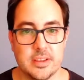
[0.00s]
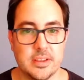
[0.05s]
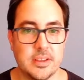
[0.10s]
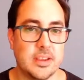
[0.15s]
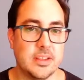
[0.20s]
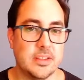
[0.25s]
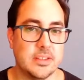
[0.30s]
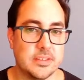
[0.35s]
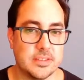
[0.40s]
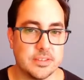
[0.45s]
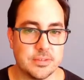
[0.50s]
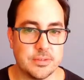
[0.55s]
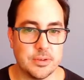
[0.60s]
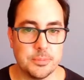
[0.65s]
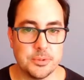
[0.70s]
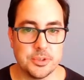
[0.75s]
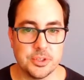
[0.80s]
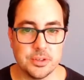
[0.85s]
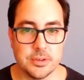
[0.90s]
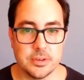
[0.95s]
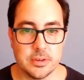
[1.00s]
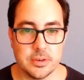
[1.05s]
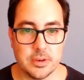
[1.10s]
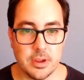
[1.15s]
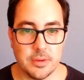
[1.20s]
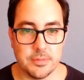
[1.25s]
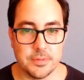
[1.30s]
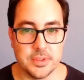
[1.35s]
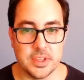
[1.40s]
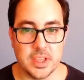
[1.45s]
a description
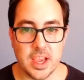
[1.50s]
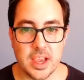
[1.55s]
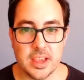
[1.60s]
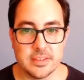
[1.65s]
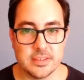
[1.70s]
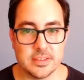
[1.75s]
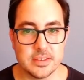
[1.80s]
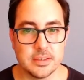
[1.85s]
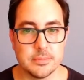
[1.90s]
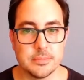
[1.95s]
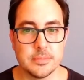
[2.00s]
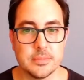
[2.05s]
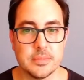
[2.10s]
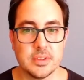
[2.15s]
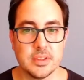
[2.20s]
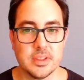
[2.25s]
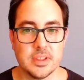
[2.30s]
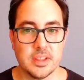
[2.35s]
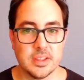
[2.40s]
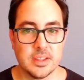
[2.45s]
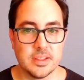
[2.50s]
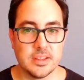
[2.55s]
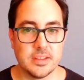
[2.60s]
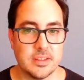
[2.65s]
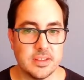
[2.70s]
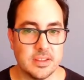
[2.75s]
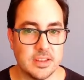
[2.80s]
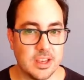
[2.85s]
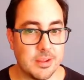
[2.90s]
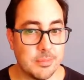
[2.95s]
of the item,
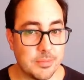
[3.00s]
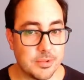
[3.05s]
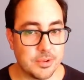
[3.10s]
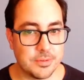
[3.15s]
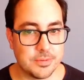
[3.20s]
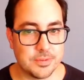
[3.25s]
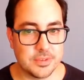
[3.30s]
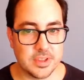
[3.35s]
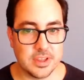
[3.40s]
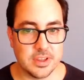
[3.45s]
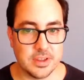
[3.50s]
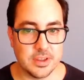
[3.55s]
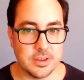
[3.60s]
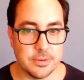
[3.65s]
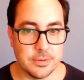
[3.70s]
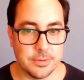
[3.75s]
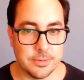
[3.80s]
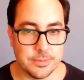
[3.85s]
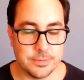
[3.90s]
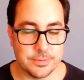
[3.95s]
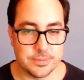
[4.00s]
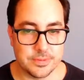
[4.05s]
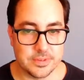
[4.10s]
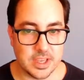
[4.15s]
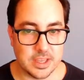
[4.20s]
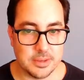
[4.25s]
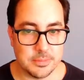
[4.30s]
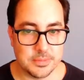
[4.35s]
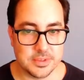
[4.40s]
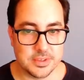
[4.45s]
the number of
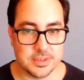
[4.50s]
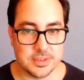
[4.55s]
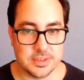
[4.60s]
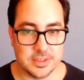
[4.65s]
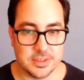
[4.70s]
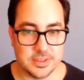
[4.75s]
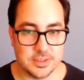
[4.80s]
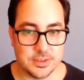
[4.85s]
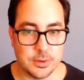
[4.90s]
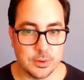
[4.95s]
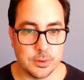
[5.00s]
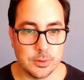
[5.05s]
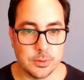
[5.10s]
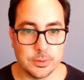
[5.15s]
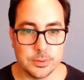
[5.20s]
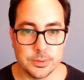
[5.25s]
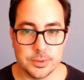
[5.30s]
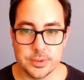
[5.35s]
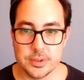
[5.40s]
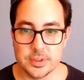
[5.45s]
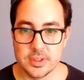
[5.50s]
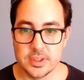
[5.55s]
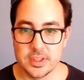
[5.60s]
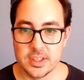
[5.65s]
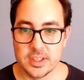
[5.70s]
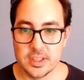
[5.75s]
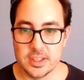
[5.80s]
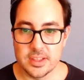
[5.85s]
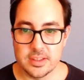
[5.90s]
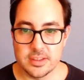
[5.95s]
times it's sold,
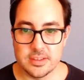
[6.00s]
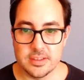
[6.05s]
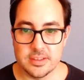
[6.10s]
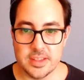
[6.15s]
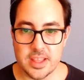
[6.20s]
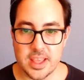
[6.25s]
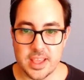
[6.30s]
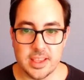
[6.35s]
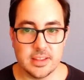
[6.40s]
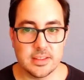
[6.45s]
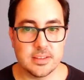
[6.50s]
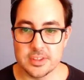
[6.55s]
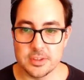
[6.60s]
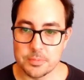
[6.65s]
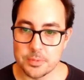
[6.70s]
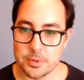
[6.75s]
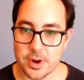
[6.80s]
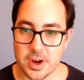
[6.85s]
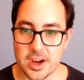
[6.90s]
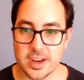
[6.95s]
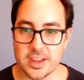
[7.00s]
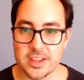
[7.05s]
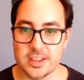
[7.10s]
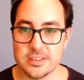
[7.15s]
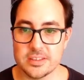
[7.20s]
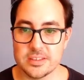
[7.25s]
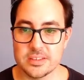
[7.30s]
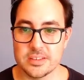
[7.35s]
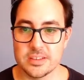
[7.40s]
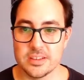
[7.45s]
the date,
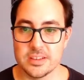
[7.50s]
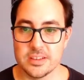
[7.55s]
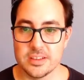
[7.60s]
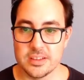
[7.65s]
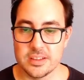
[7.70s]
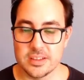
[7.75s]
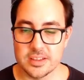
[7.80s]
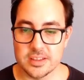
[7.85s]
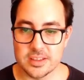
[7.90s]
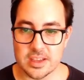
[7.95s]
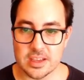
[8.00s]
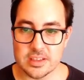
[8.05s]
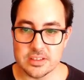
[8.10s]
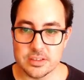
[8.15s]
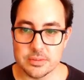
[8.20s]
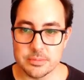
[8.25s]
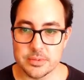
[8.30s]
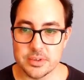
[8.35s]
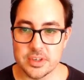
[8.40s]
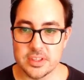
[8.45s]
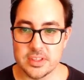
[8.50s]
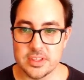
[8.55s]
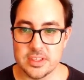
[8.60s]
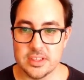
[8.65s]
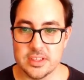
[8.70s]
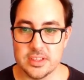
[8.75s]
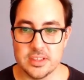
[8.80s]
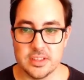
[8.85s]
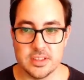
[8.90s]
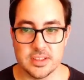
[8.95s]
price, customer
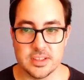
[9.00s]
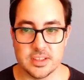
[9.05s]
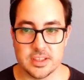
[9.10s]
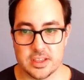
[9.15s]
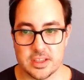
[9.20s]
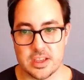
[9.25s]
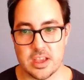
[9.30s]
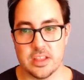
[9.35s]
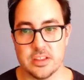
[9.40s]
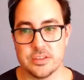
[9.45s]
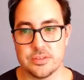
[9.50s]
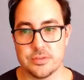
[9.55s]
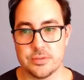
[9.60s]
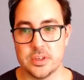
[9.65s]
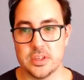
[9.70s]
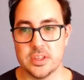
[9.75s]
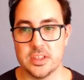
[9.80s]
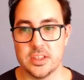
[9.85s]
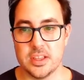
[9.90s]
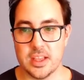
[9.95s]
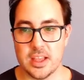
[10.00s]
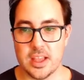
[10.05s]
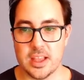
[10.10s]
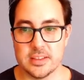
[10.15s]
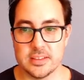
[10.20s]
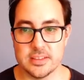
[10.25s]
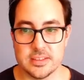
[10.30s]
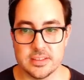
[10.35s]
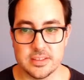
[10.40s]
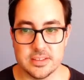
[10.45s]
ID, country,
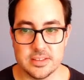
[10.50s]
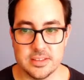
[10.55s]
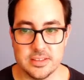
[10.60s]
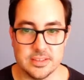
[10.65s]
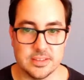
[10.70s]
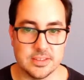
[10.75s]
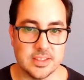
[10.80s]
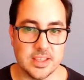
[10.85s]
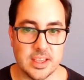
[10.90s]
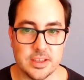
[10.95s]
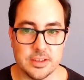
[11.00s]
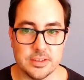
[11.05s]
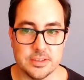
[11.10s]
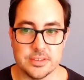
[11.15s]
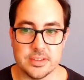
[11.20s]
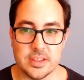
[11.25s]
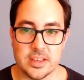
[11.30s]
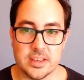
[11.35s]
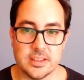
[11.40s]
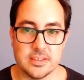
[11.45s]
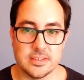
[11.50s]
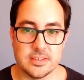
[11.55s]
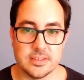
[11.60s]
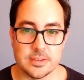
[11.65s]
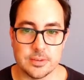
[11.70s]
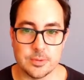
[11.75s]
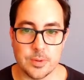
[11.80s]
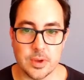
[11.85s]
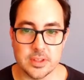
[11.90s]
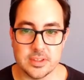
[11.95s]
and sales, that is
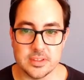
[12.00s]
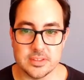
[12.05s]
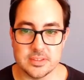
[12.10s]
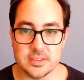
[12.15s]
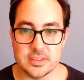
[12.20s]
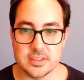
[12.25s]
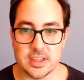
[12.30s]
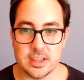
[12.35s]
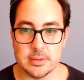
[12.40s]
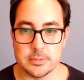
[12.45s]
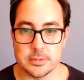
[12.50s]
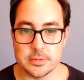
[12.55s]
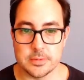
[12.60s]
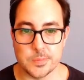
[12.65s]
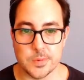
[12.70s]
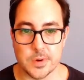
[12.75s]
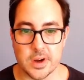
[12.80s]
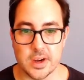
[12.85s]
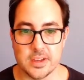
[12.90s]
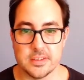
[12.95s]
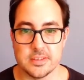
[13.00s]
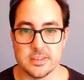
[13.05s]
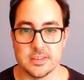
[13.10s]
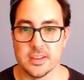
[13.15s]
quantity times price.